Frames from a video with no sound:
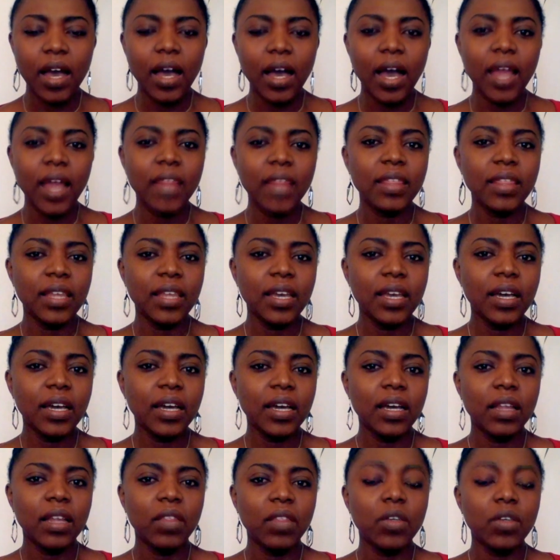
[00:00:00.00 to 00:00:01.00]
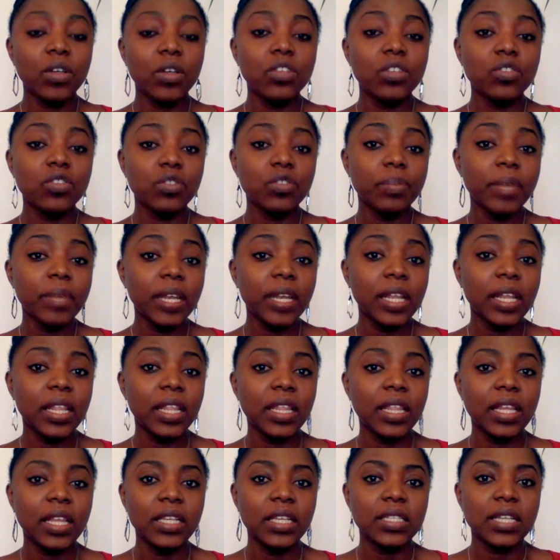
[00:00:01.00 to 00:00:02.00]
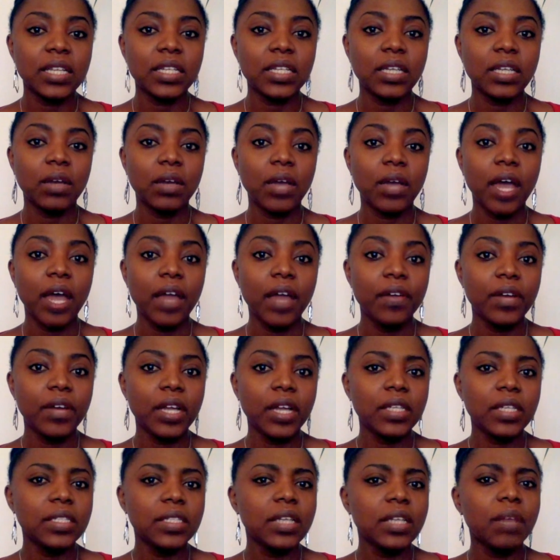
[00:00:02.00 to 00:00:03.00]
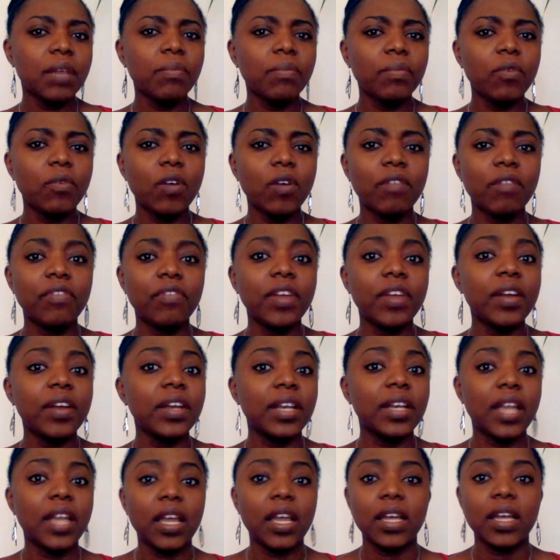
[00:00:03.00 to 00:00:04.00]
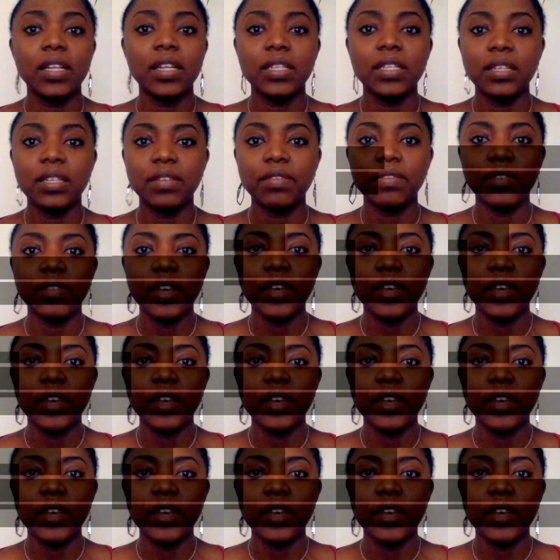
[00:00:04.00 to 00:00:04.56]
I think there are so many things that I read. Some were very negative.